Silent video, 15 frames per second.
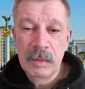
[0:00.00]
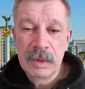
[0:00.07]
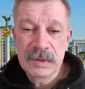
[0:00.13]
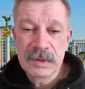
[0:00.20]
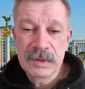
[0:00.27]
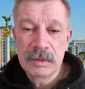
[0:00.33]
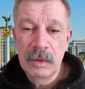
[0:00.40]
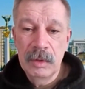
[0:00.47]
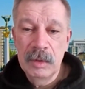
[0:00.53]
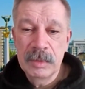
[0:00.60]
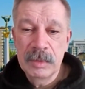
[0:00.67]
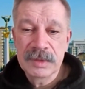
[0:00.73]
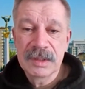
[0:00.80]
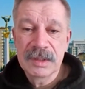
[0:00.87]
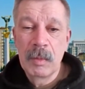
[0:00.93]
with
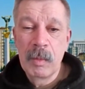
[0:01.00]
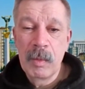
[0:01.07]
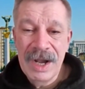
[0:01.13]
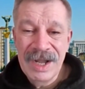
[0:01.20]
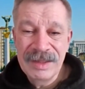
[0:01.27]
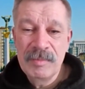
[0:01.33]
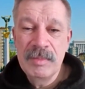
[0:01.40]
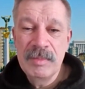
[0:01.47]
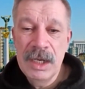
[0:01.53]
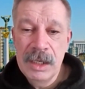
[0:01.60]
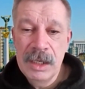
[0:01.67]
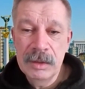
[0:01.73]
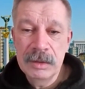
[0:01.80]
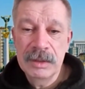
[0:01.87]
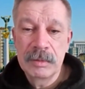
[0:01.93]
almost 1
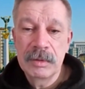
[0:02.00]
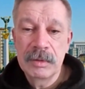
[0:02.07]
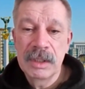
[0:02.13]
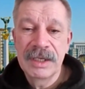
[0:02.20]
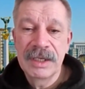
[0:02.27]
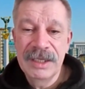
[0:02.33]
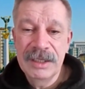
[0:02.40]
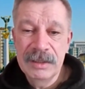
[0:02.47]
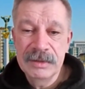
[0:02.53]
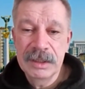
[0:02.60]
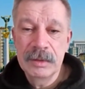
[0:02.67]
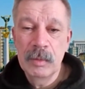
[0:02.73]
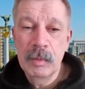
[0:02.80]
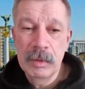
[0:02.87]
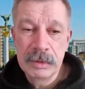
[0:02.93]
million killed and
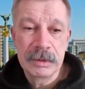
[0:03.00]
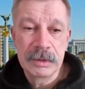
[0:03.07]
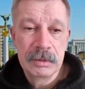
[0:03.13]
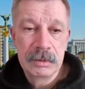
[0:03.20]
wounded.